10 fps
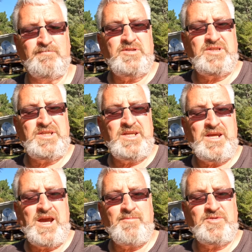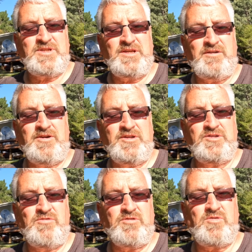The setting up the satellite
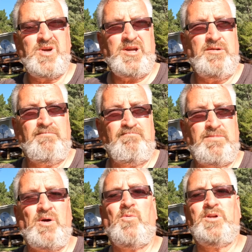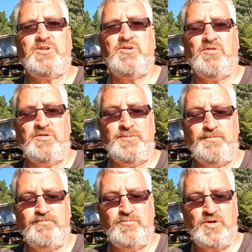is not quick, but once you're on,
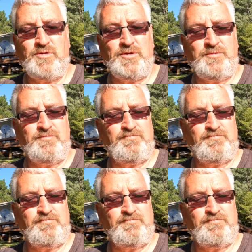you're on.